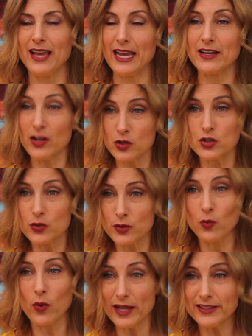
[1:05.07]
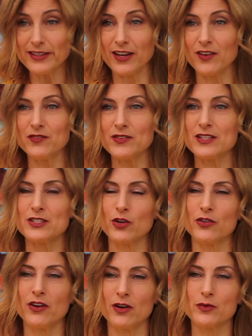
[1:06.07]
And I could do it well enough so
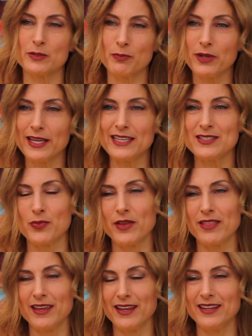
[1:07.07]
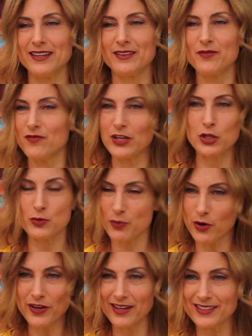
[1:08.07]
that I was pleased with the finished
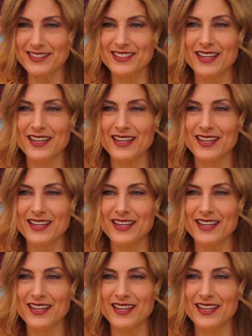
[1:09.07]
product.